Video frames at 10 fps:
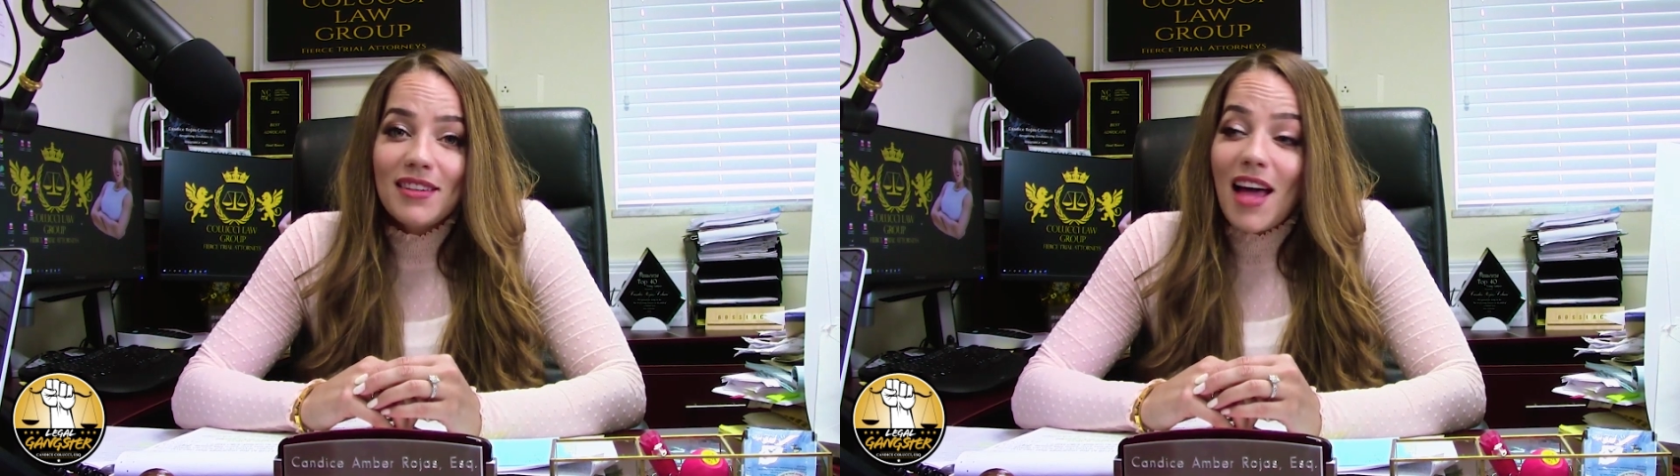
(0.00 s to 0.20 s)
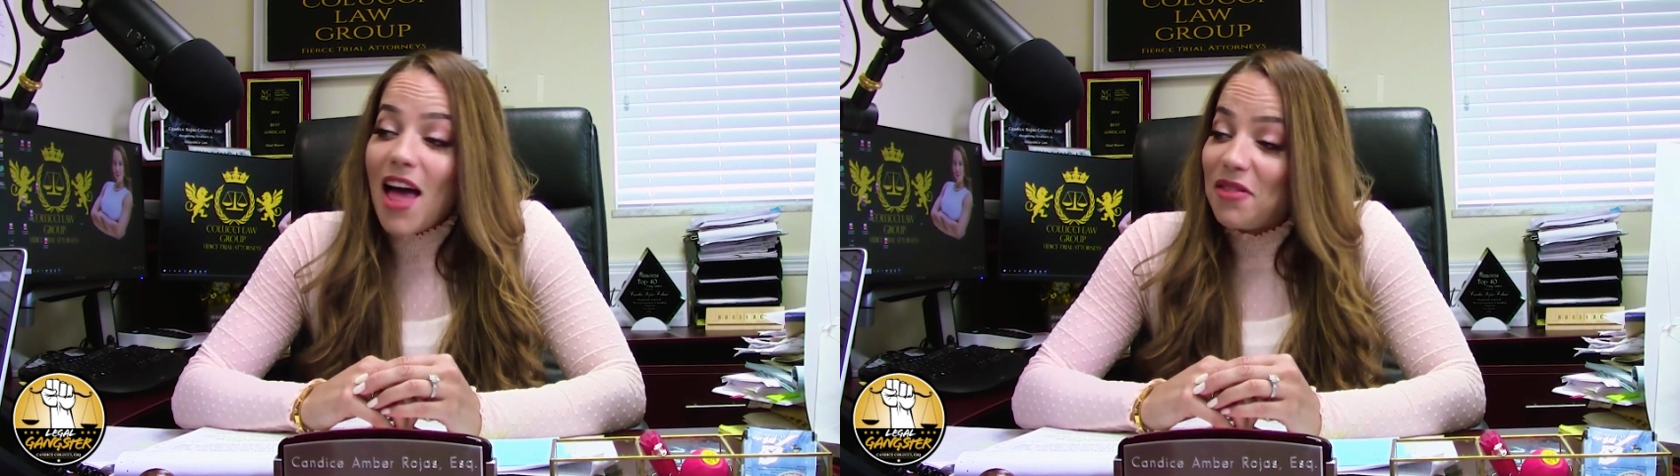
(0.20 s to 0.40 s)

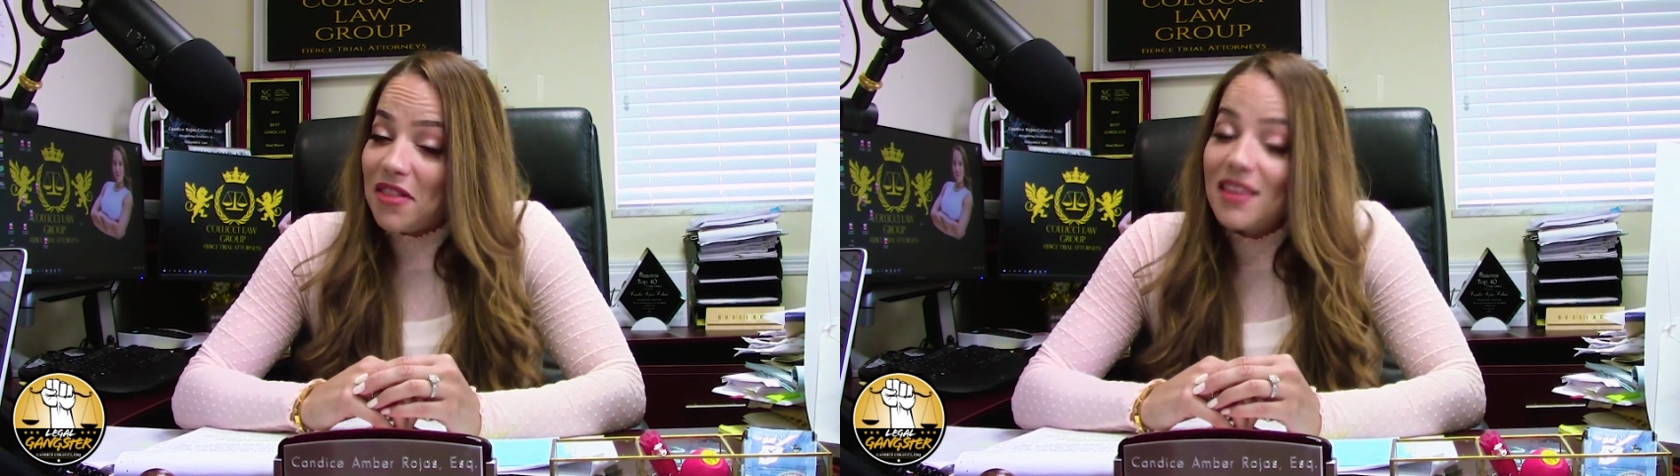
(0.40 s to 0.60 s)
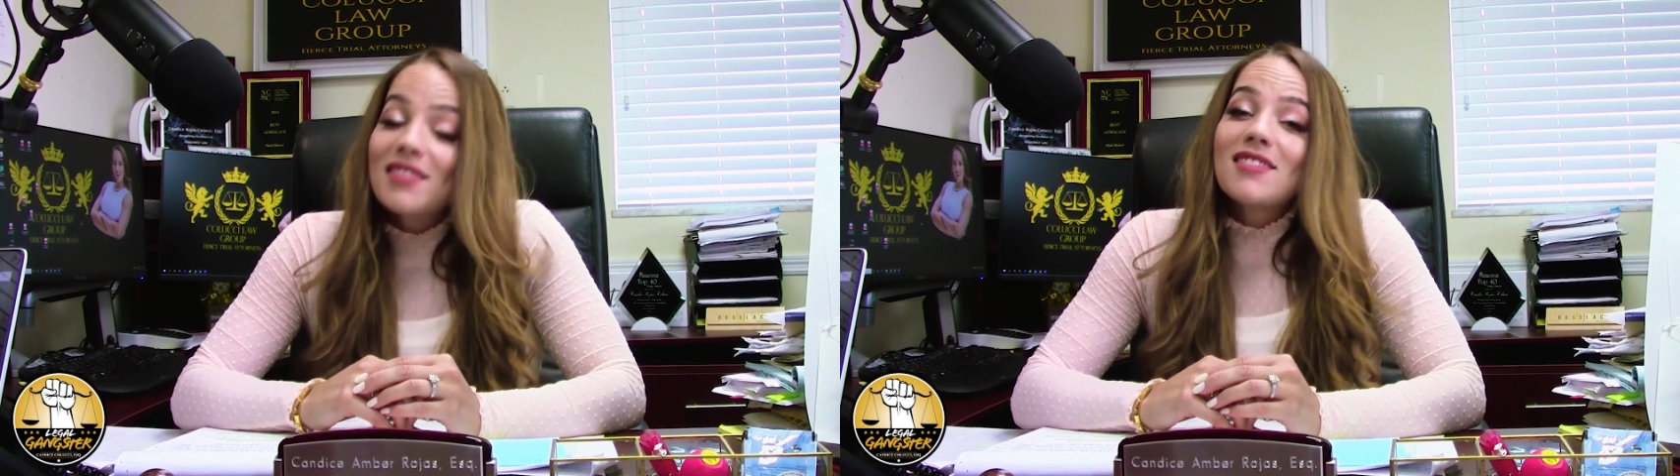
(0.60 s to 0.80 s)
and
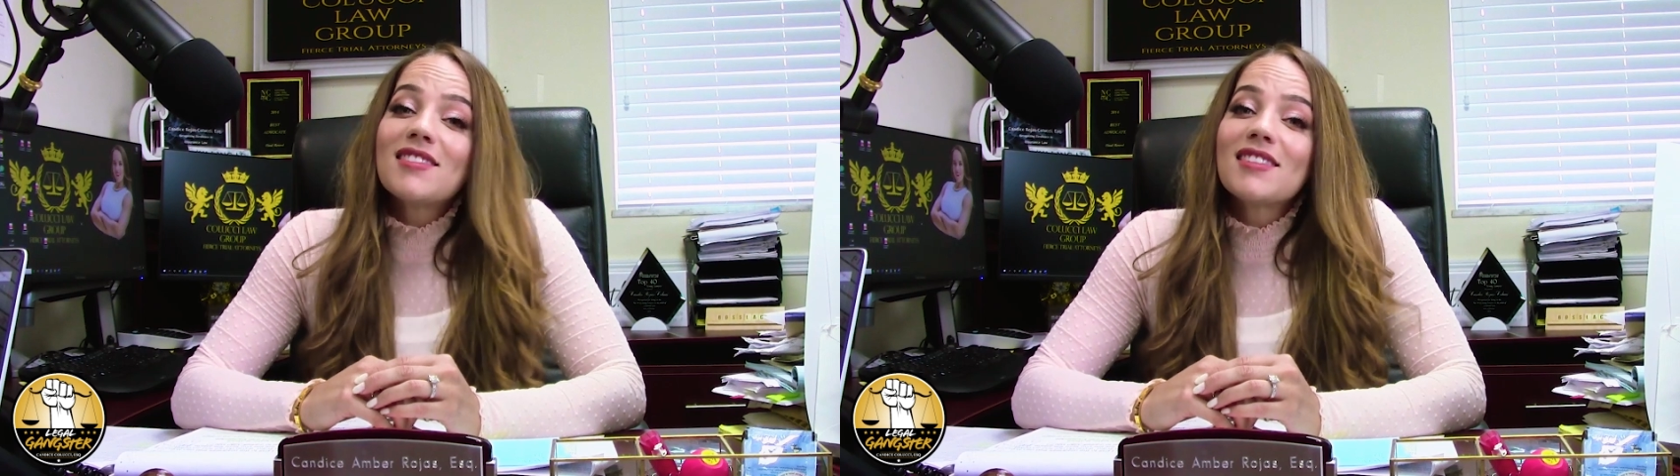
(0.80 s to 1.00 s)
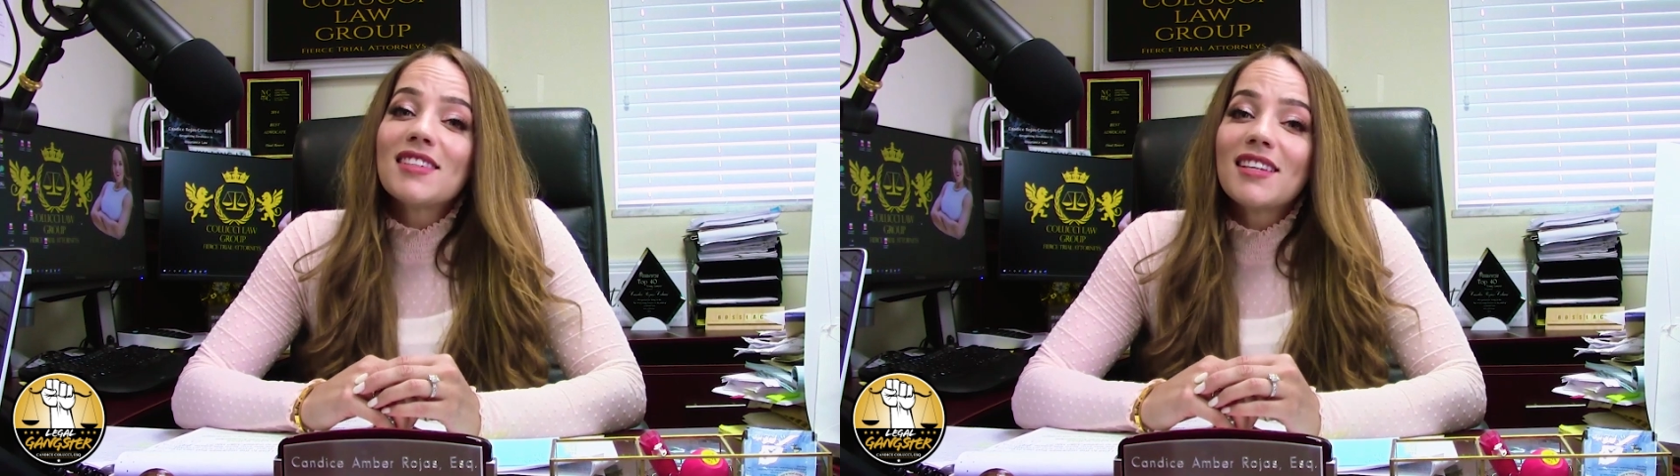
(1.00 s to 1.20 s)
this
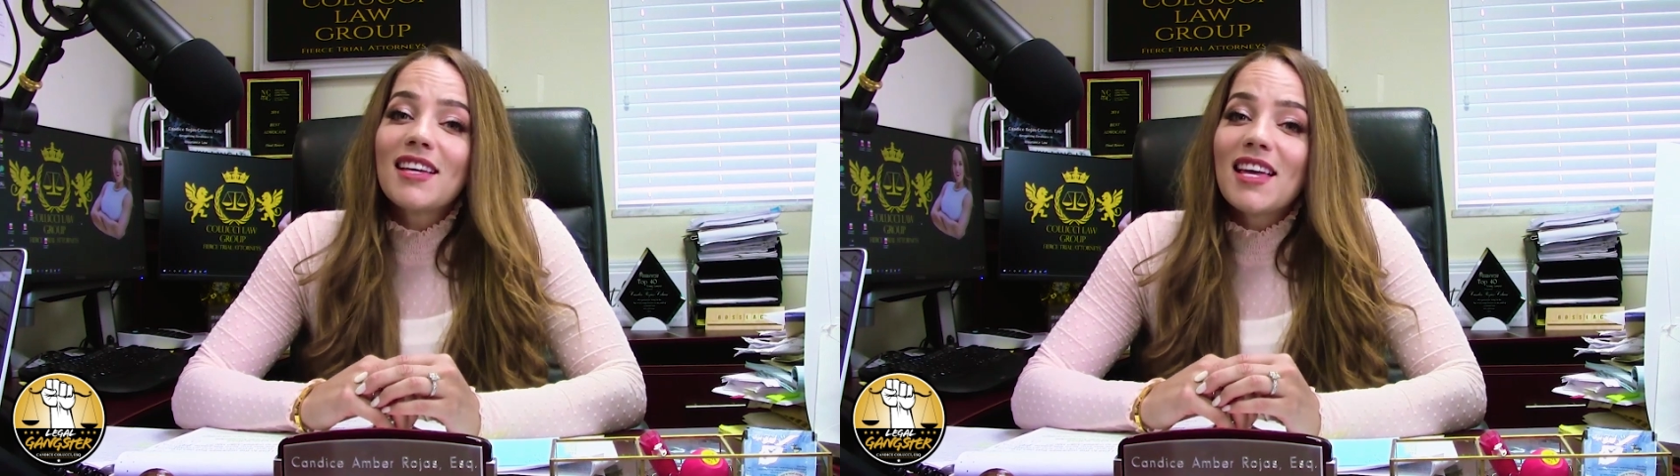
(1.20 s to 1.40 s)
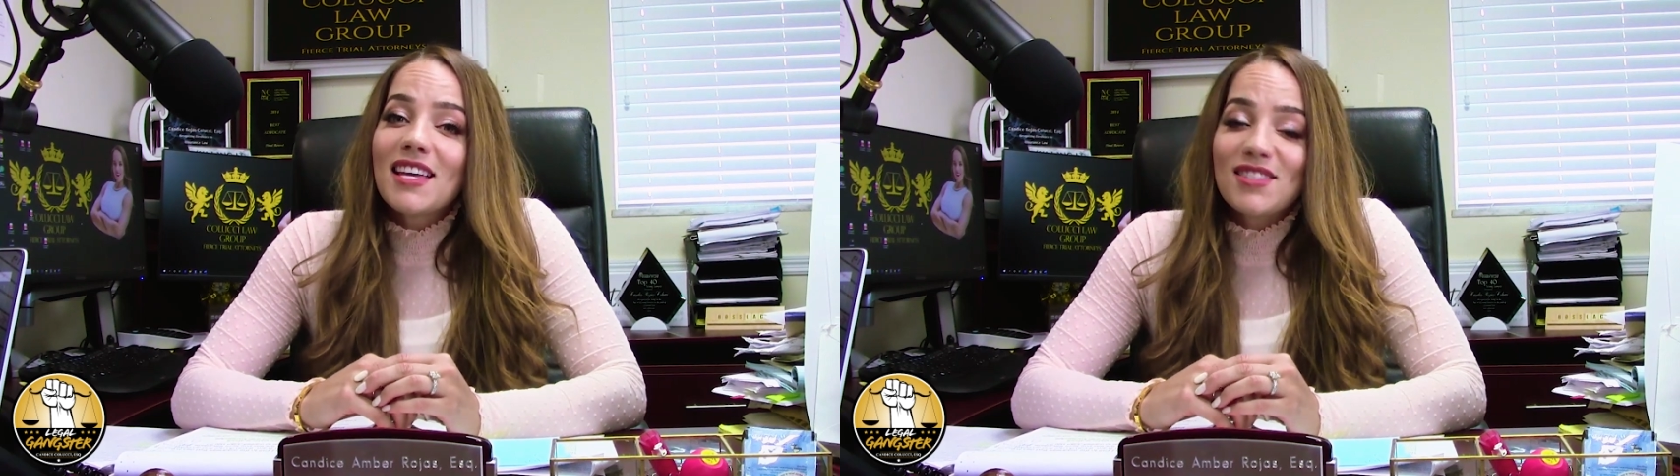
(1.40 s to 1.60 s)

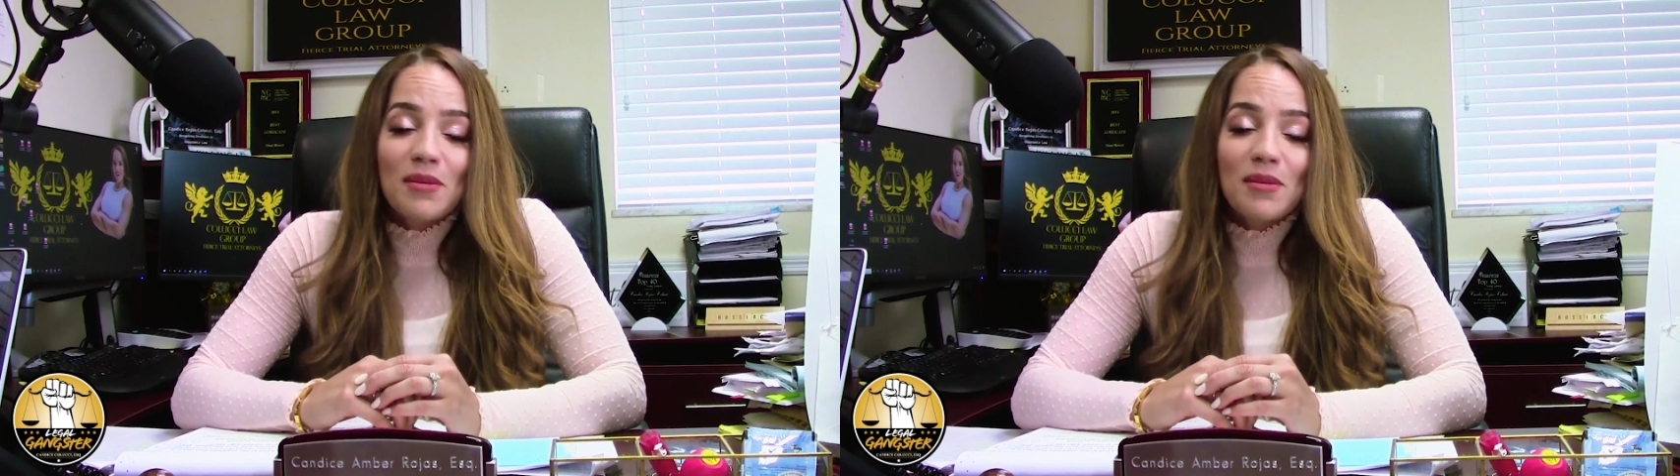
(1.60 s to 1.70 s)
is the